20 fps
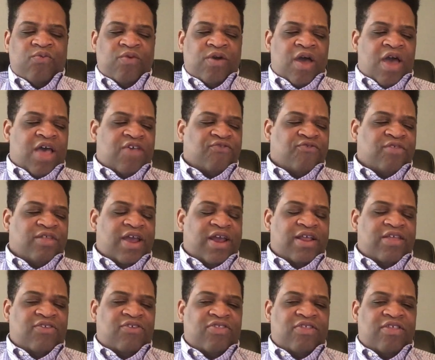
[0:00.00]
as
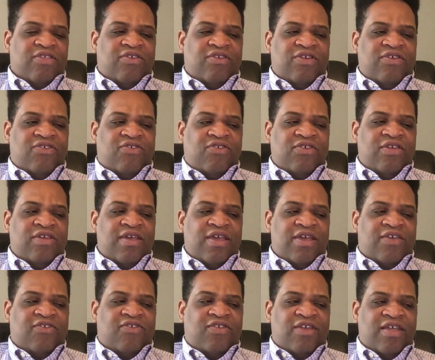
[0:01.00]
related to the DC
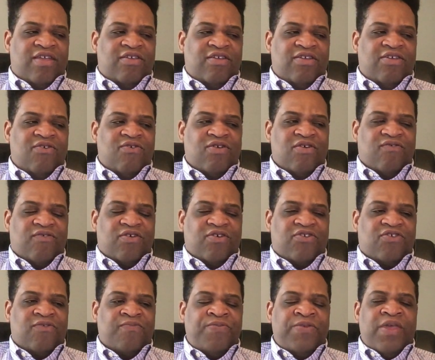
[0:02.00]
Extended
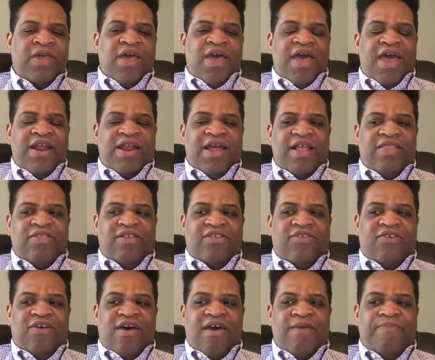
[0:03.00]
Universe. And at the
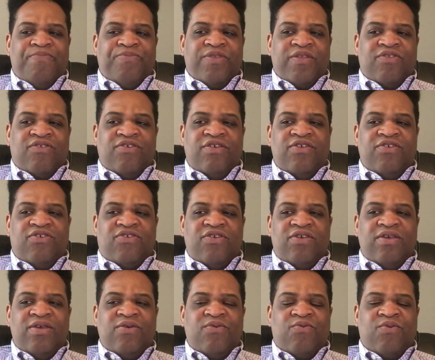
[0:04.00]
time,
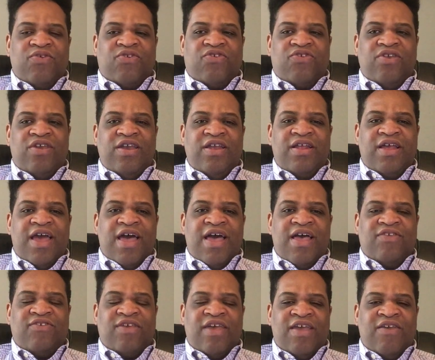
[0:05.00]
DC was seen
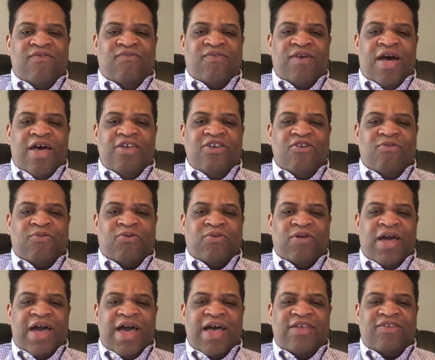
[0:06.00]
as a
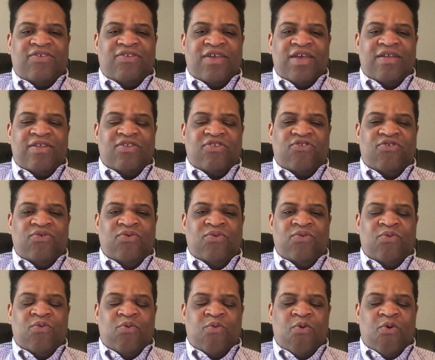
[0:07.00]
valuable asset
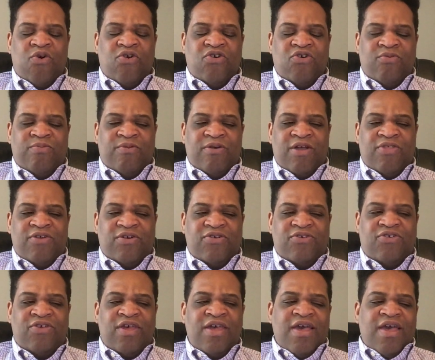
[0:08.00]
to Warner
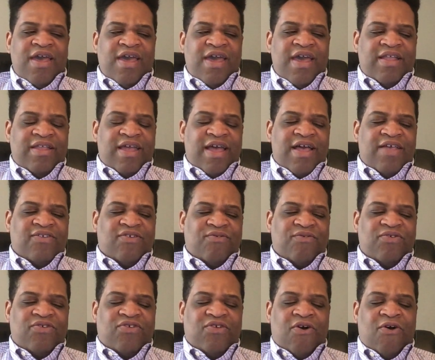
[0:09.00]
Brothers, and as a
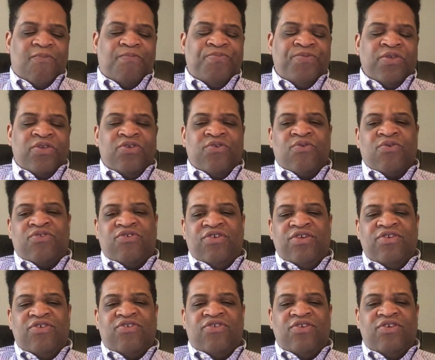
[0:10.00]
result, your
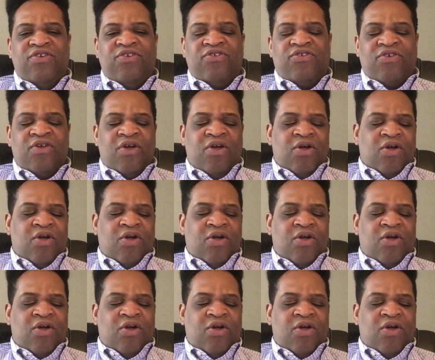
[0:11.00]
DC's